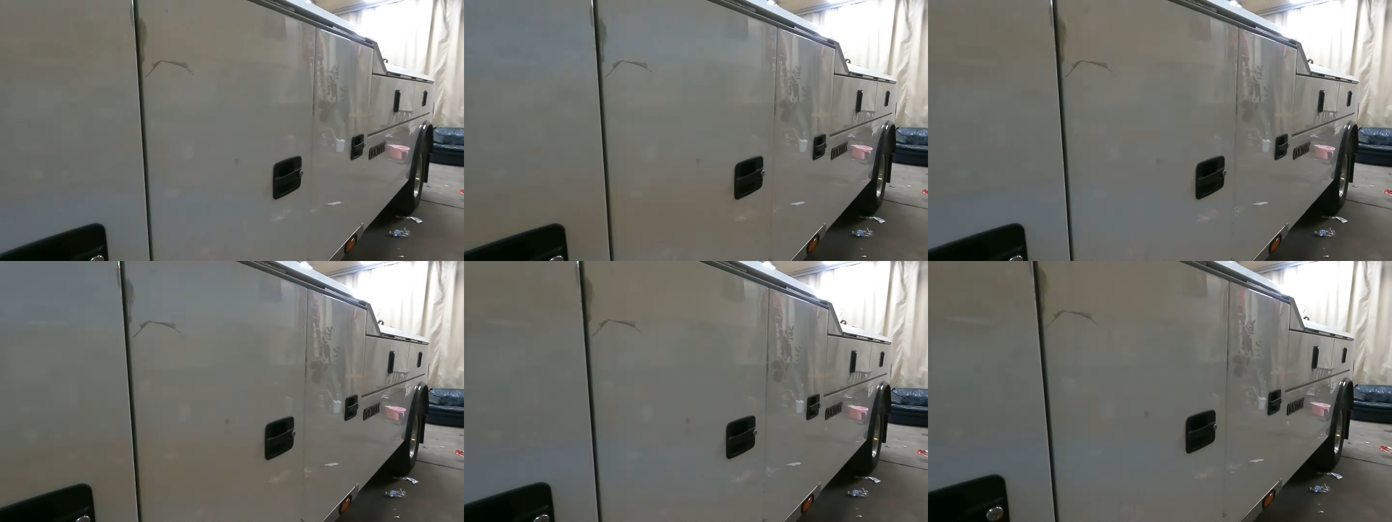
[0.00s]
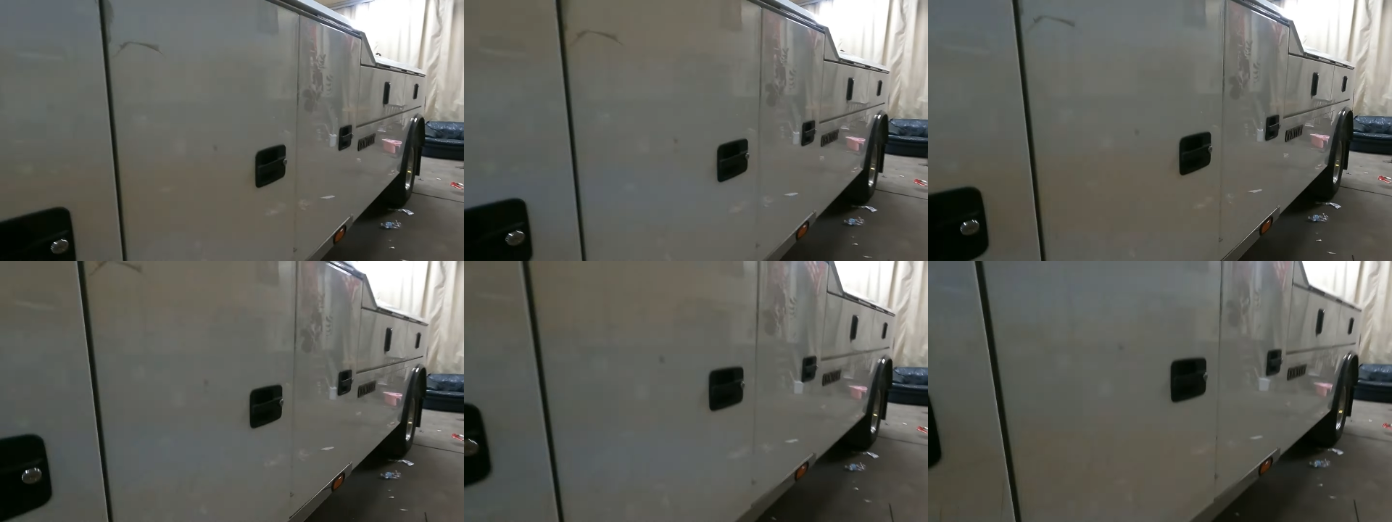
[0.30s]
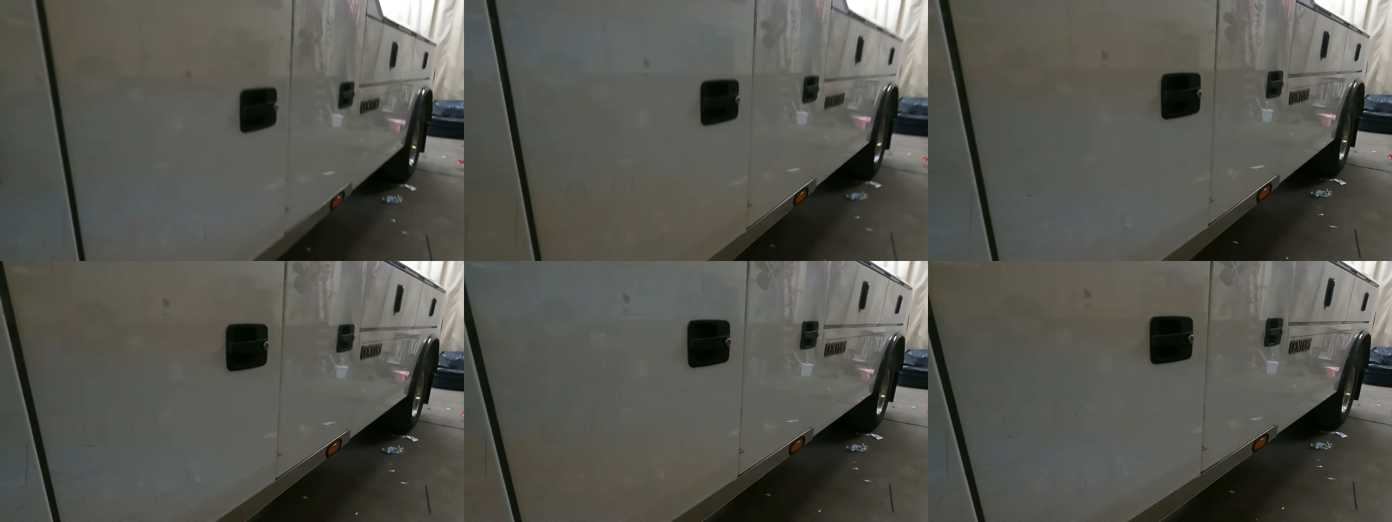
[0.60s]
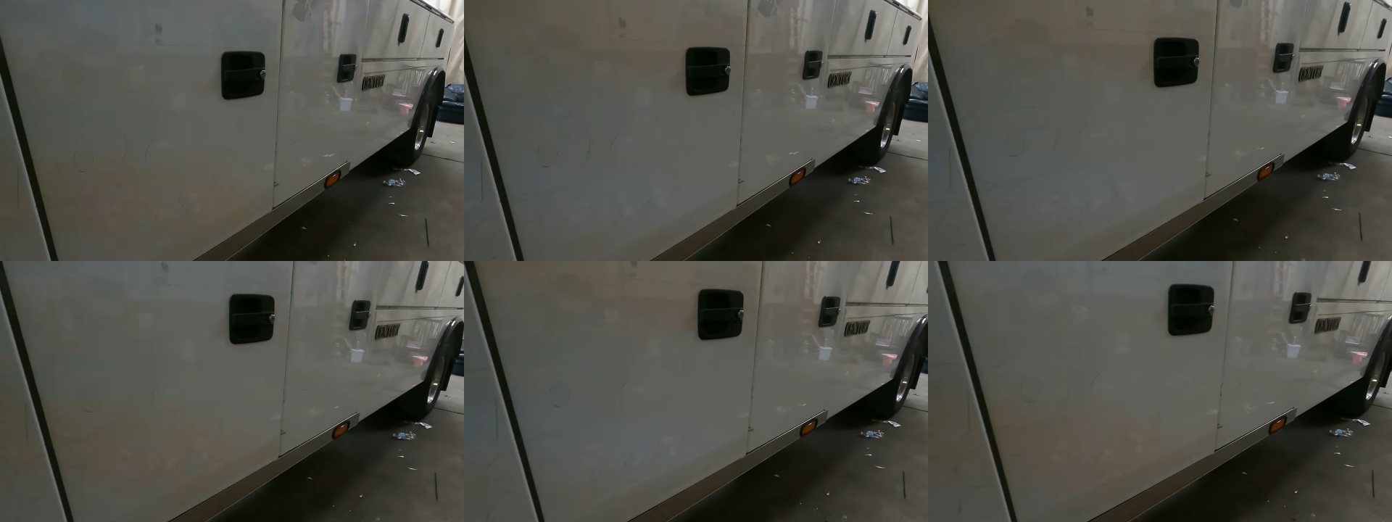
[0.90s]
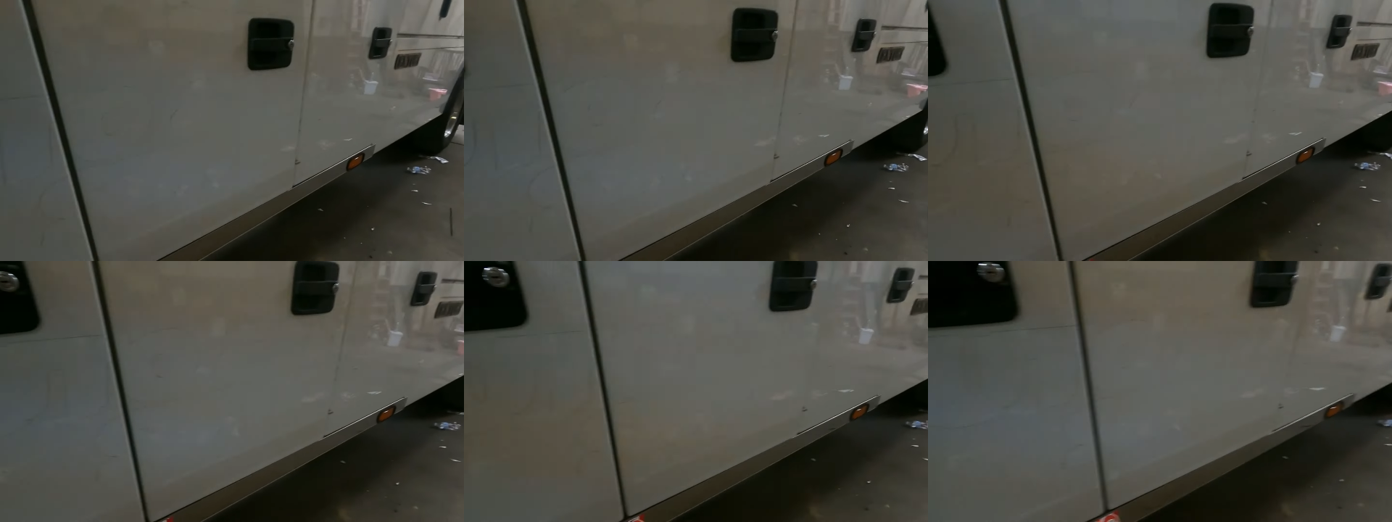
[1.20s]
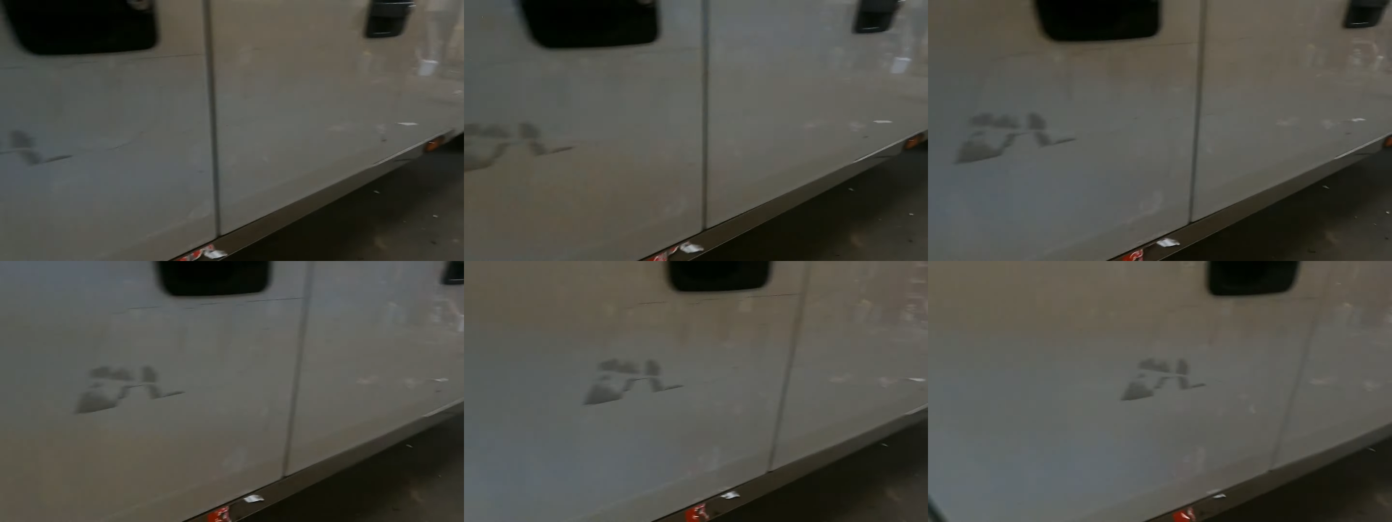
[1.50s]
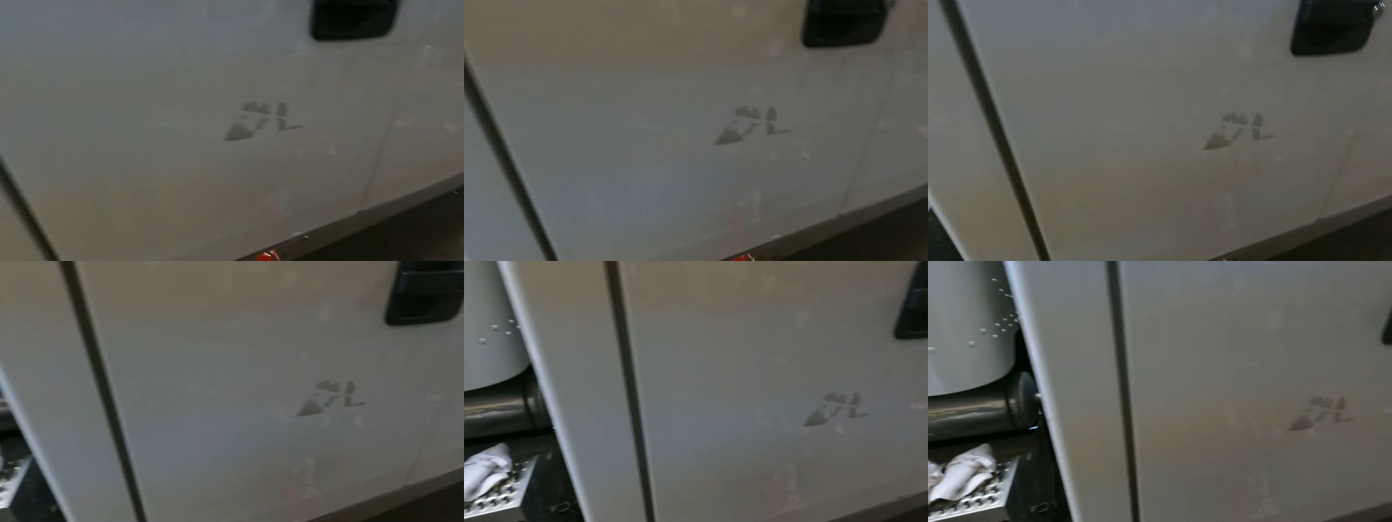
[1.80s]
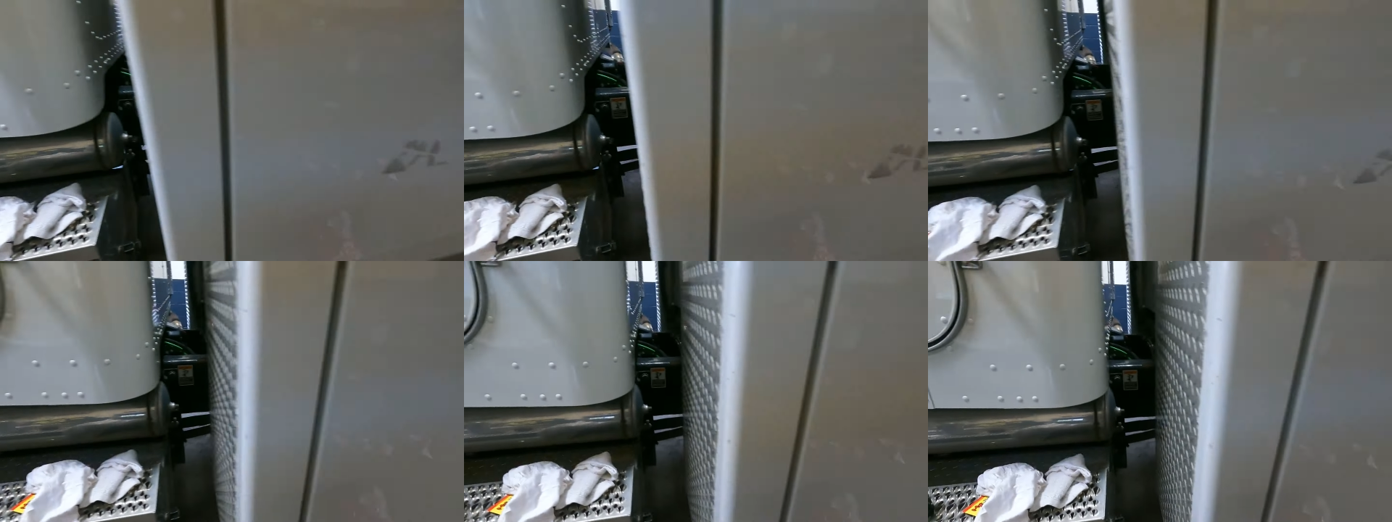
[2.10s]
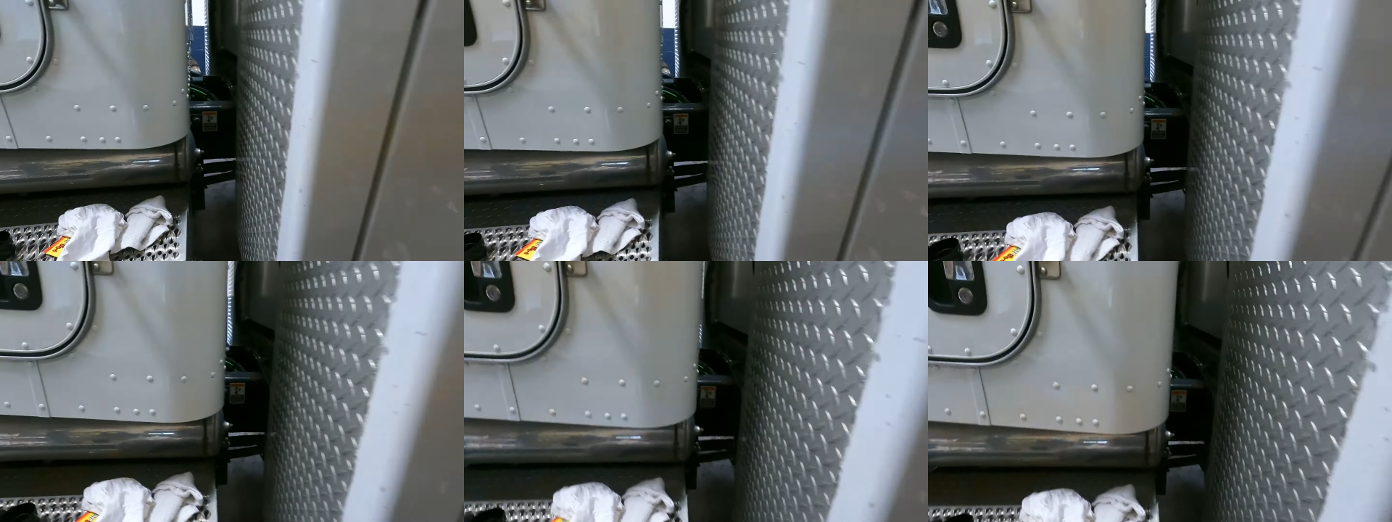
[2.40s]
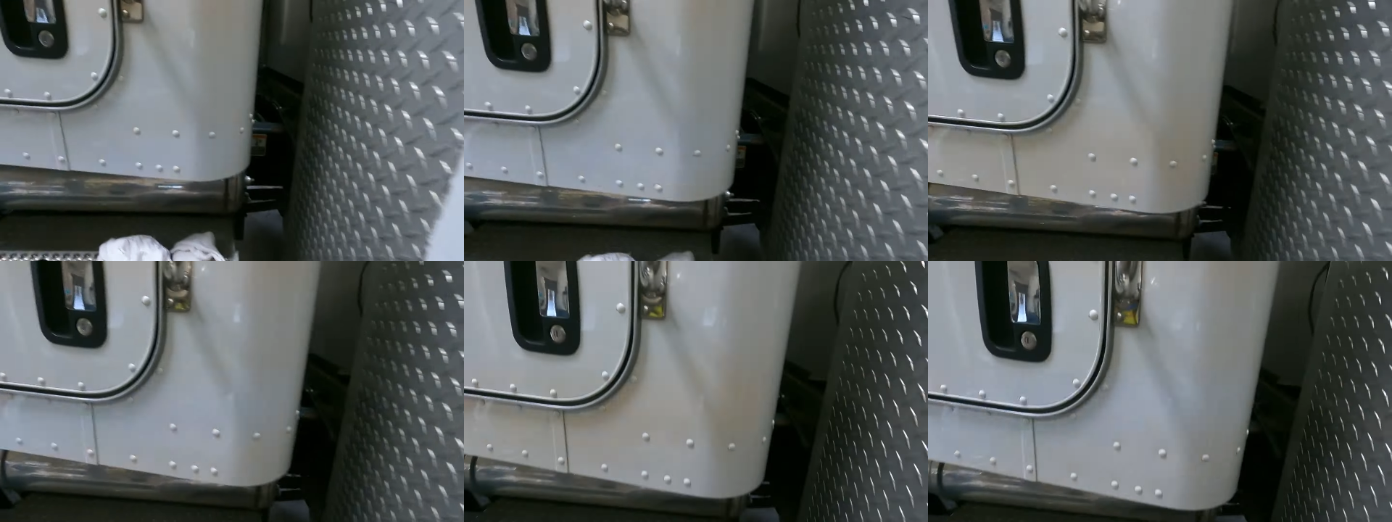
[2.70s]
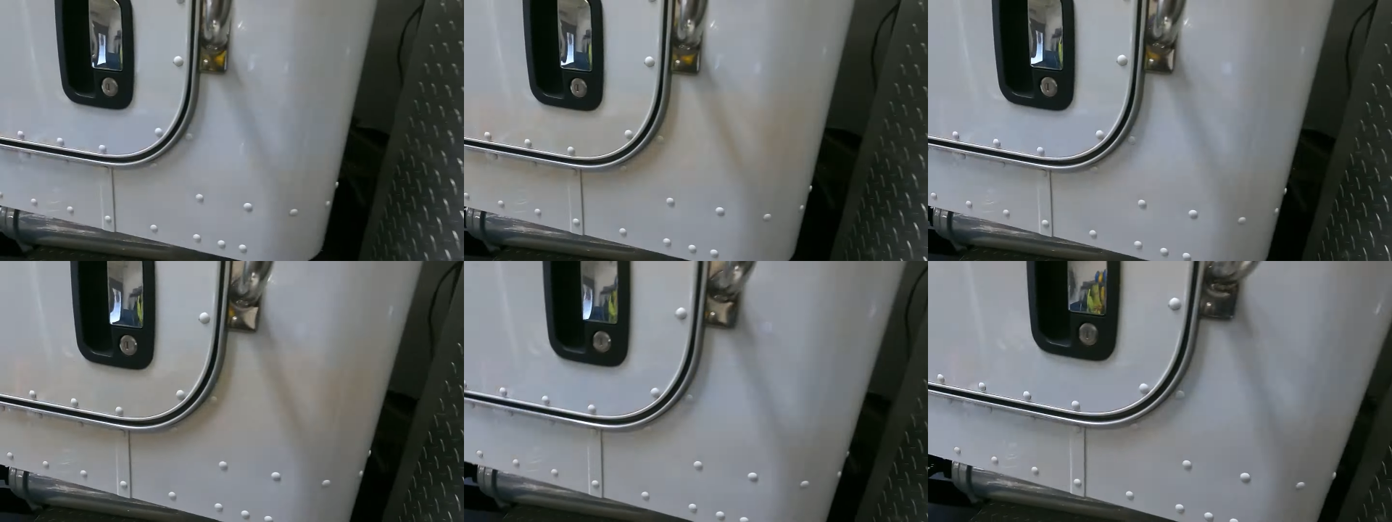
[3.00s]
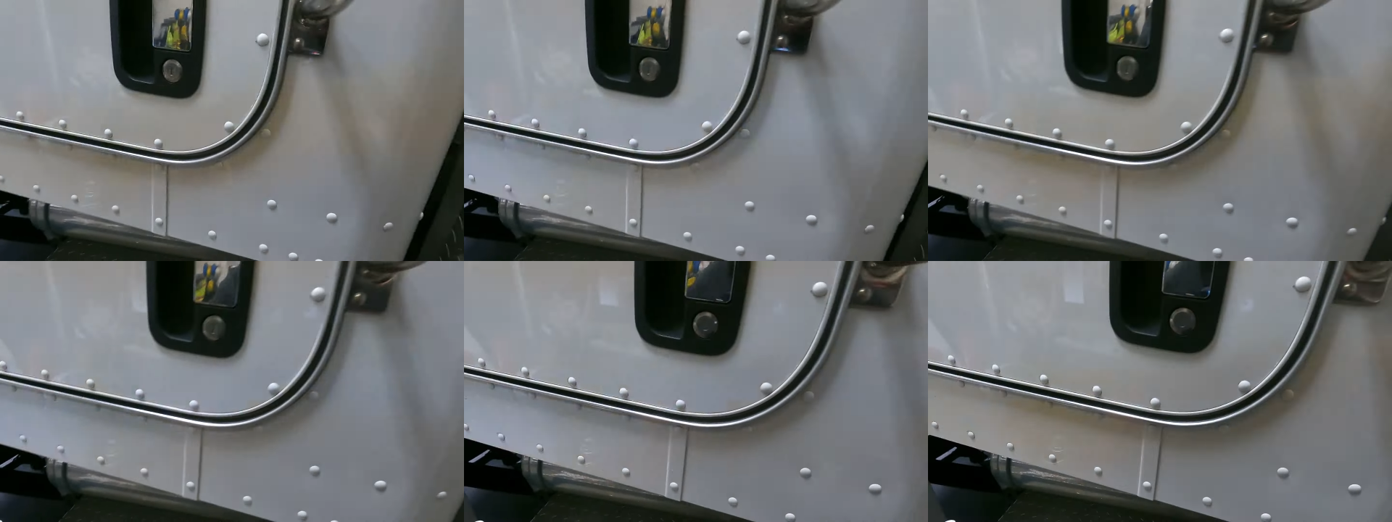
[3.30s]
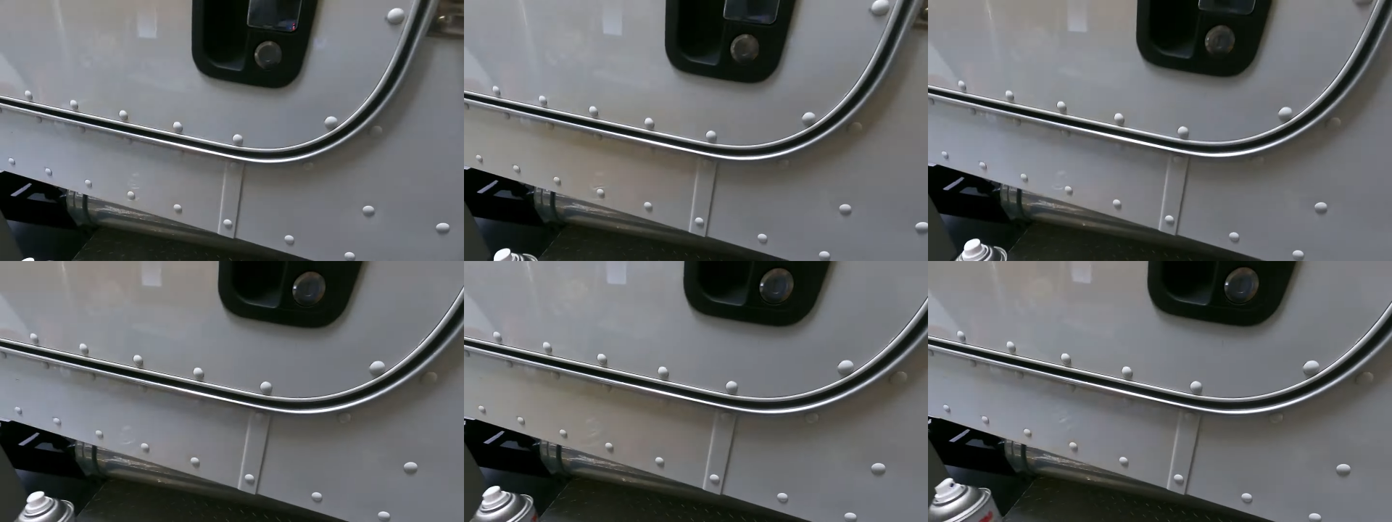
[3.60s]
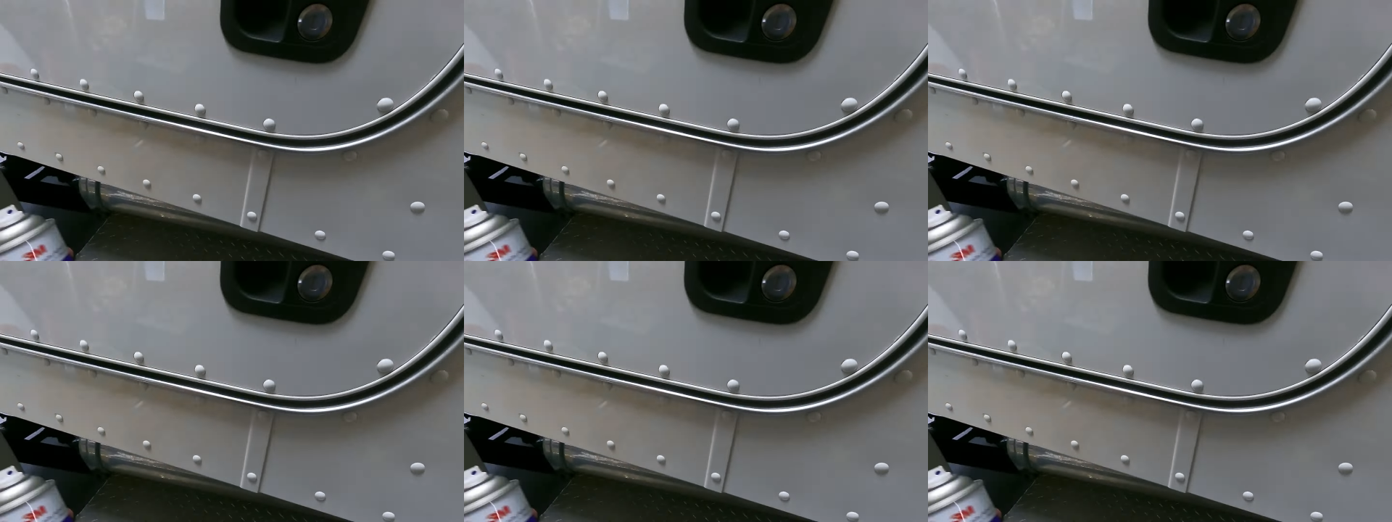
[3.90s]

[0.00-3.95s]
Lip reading: [unreadable: no face in view]